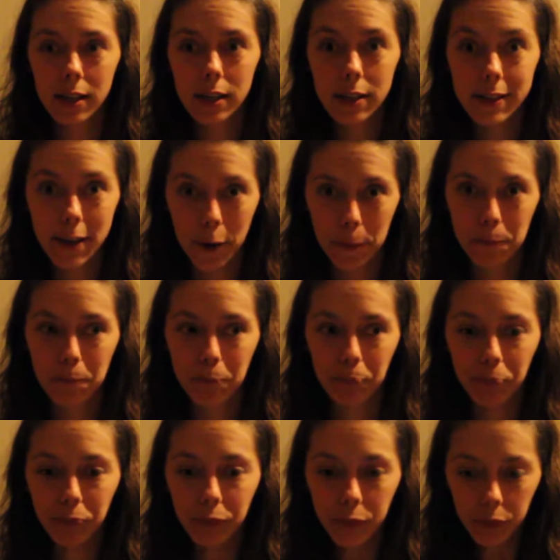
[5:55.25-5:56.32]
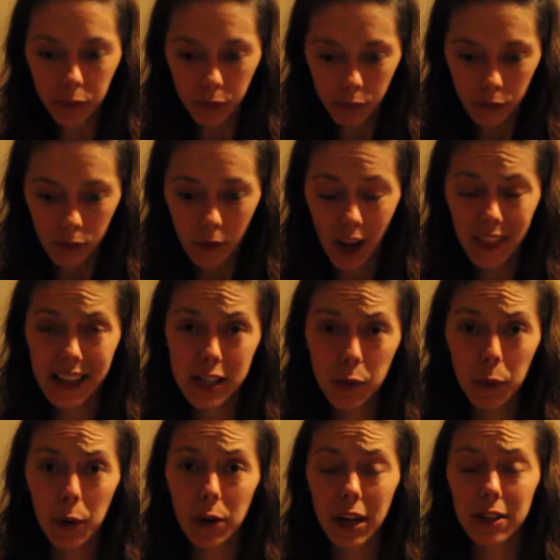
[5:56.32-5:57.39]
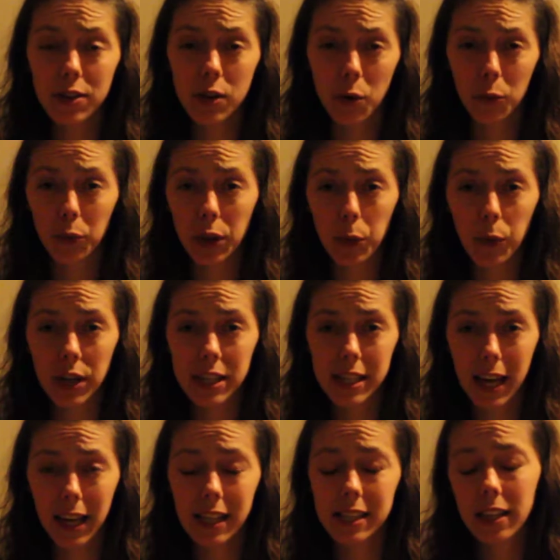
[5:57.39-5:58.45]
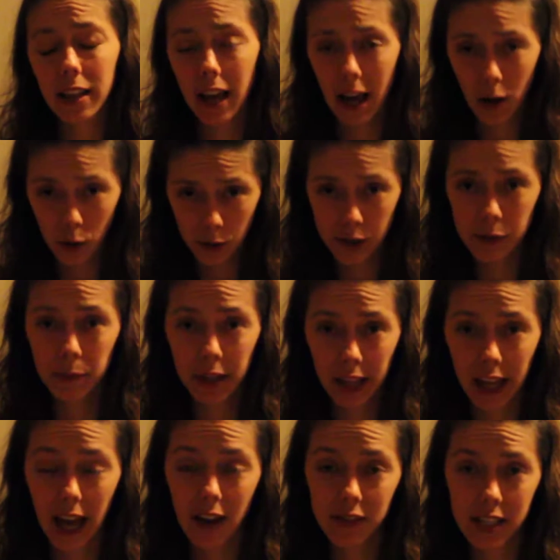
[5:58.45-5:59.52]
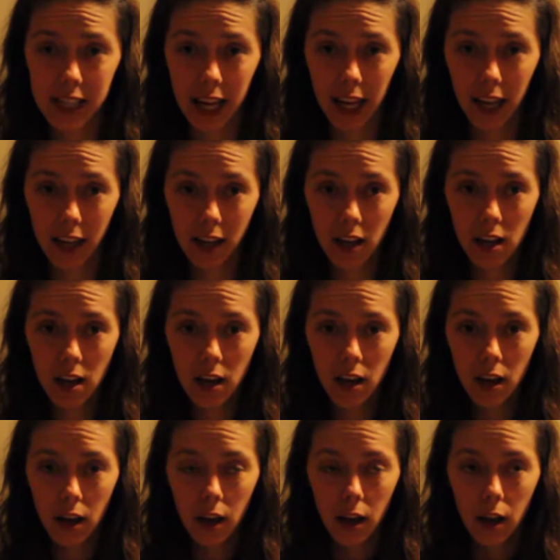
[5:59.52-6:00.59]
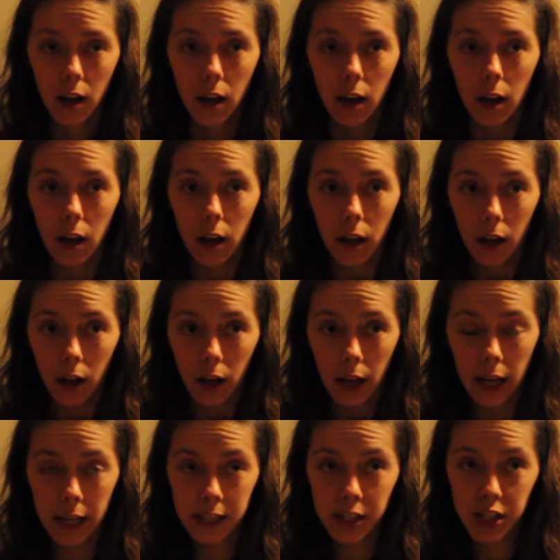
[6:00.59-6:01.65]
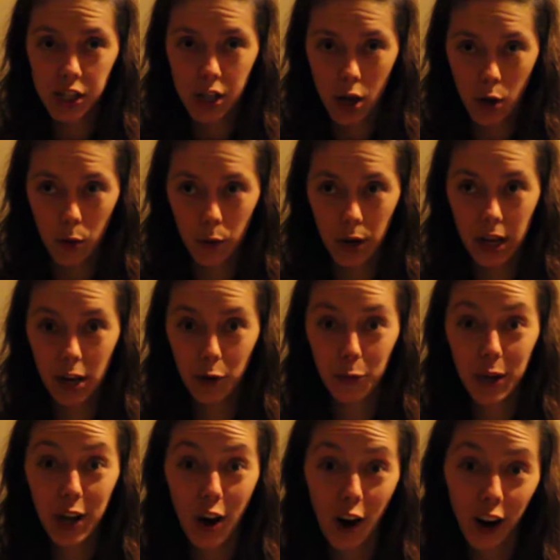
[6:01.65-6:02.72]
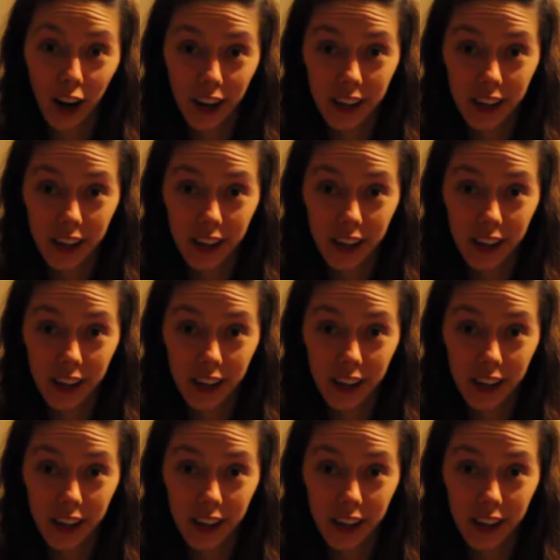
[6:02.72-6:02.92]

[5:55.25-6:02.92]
So that's a road I don't really want to take until I ultimately have to take it. And so here we are